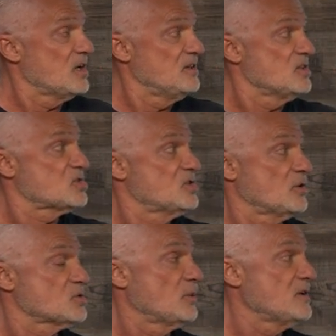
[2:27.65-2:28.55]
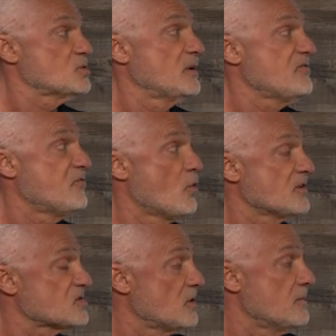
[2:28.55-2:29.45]
in this year,
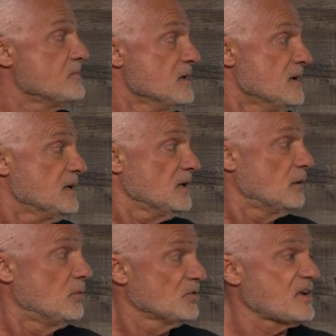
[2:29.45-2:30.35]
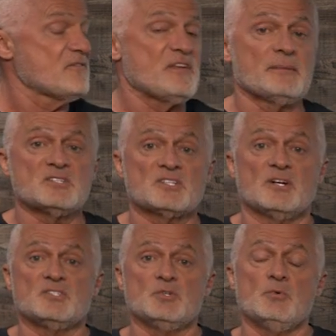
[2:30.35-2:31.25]
2024. So, you know, multifamily is going
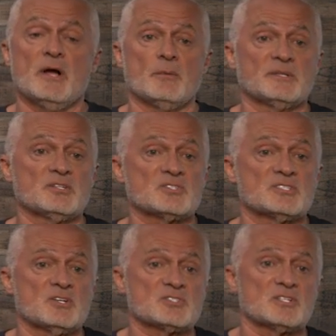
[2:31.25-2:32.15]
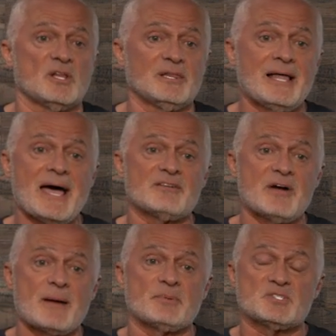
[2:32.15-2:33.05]
to do well, but there's a lot of
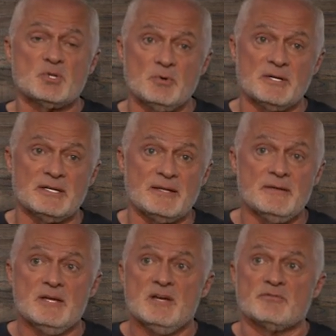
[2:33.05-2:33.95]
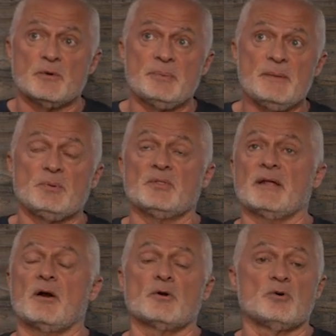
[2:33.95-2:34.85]
opportunity for people
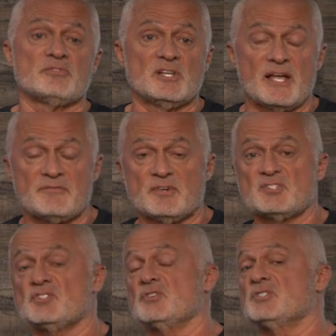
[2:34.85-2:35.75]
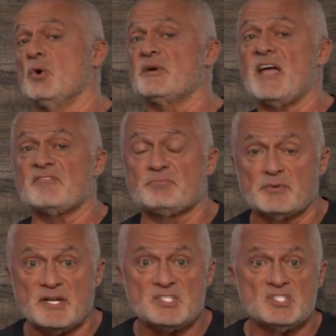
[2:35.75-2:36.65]
that aren't over-leveraged or don't have
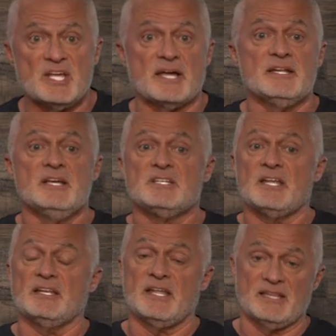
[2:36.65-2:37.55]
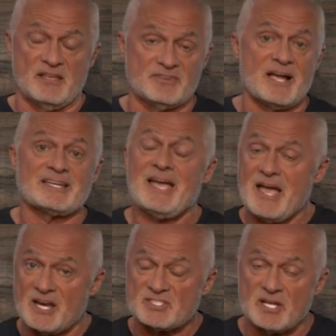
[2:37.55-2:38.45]
bridge debt, and they've got
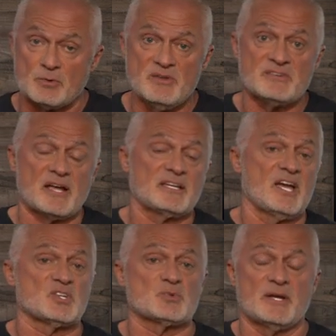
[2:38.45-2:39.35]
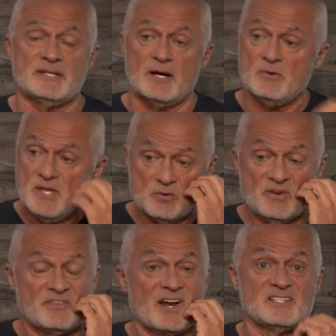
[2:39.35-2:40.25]
cash, like we've got cash right now.
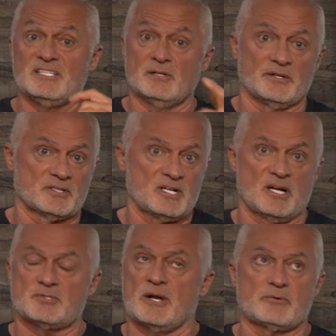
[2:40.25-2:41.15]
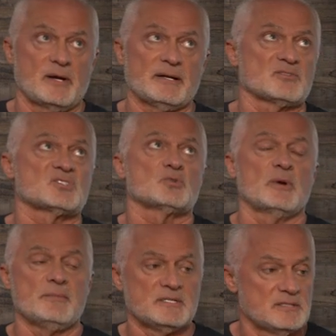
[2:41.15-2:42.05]
We've got a deal under contract right now,
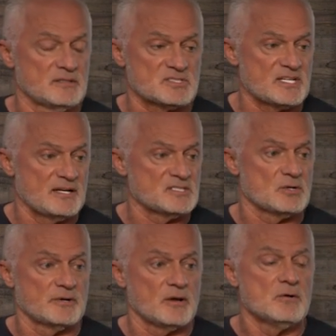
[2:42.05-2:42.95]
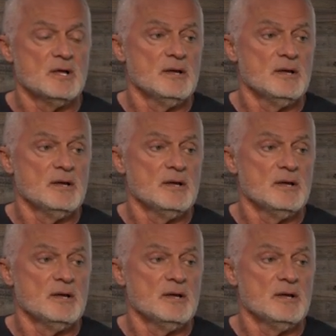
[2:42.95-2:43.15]
screaming deal in San Antonio,